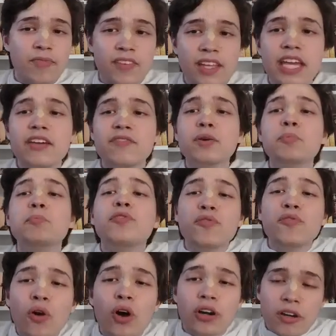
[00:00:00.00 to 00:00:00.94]
even
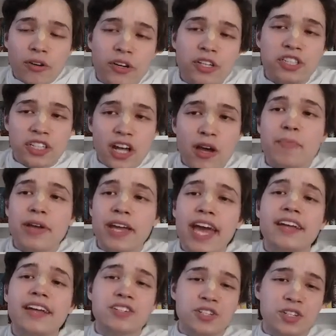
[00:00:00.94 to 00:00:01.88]
before Krishna
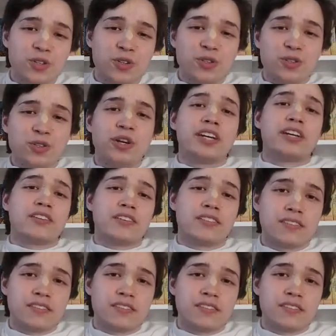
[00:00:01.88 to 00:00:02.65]
began to drink.